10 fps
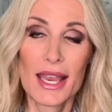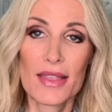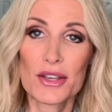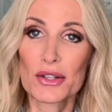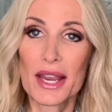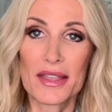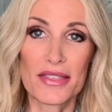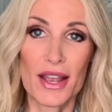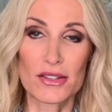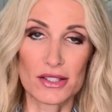and they're like a
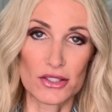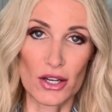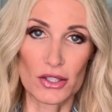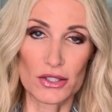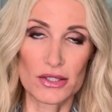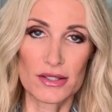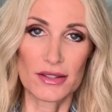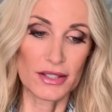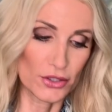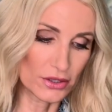thousand
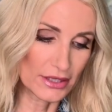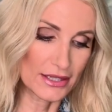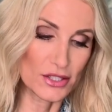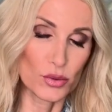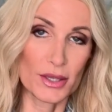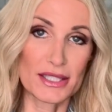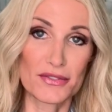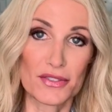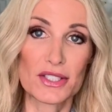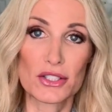dollars. Literally, this one
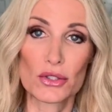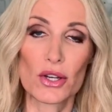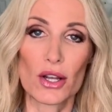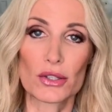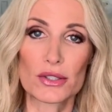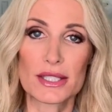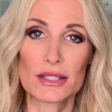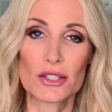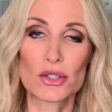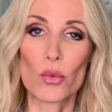is $52.
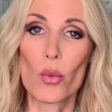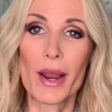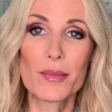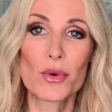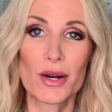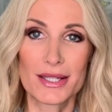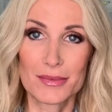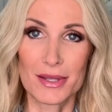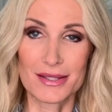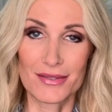It looks way more
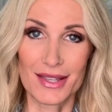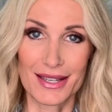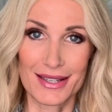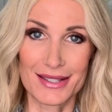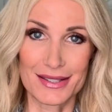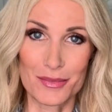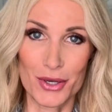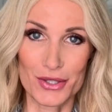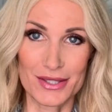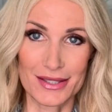expensive than it is in
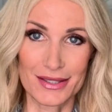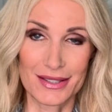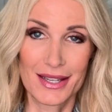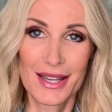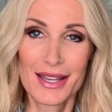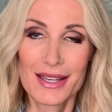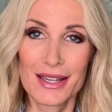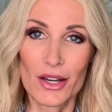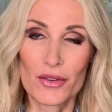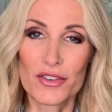person.
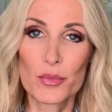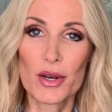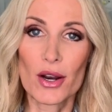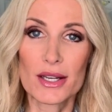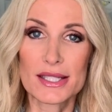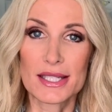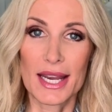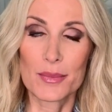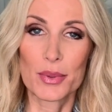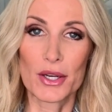You know, if you put on a
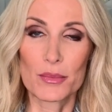snake